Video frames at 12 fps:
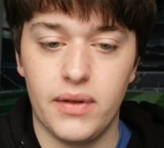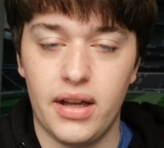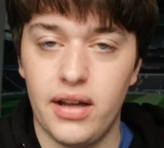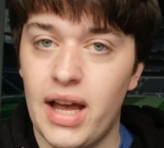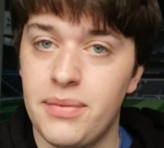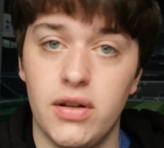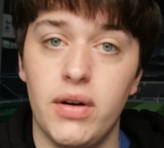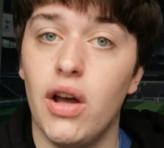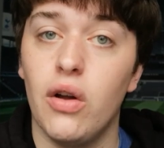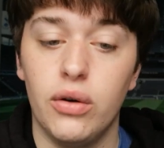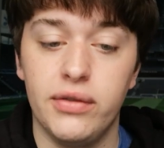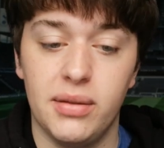uh, absolutely
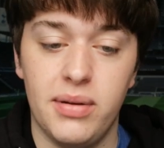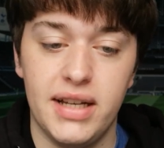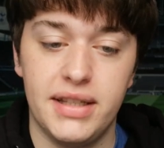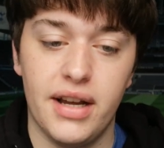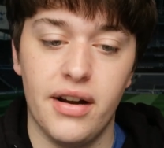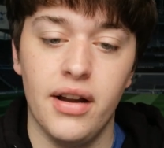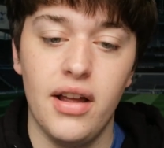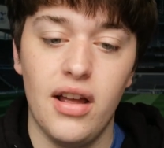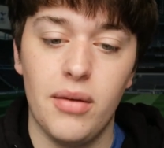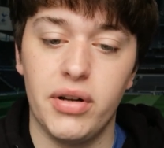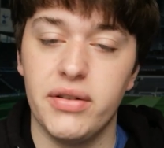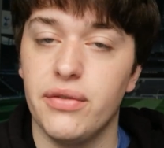all over the place there,
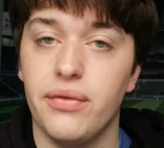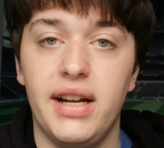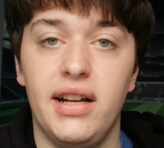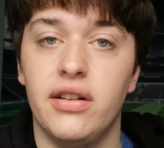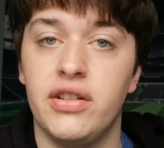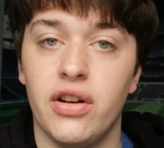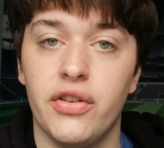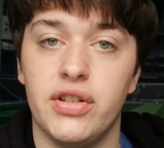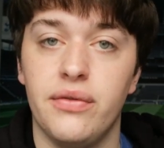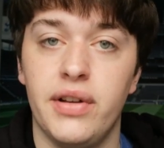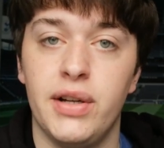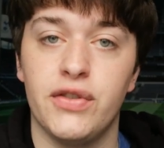but it was a really good touch
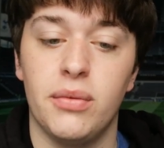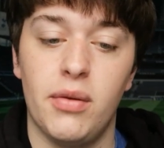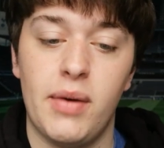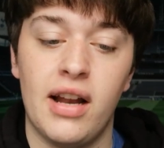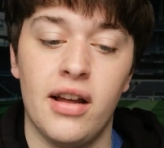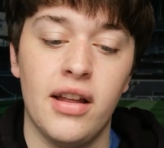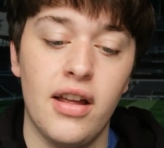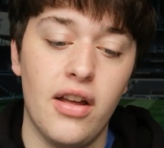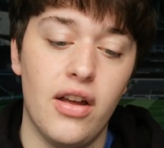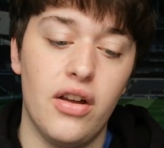and finish from Lamela,